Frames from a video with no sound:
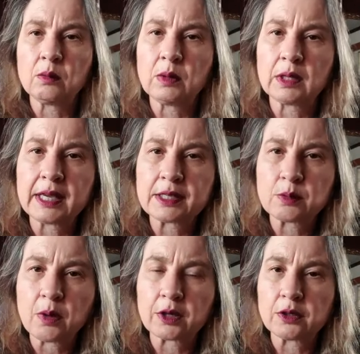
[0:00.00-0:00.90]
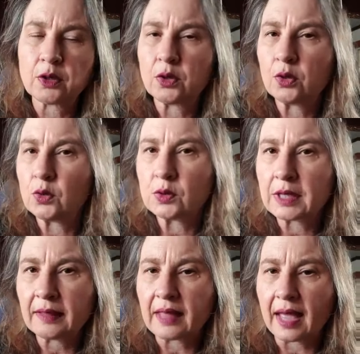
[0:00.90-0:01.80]
Well, guess what? Who
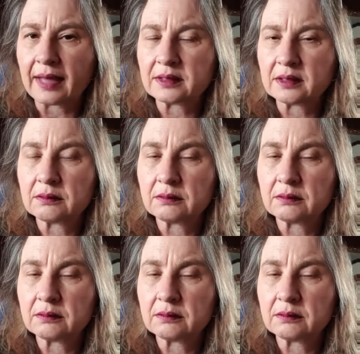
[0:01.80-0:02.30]
said that?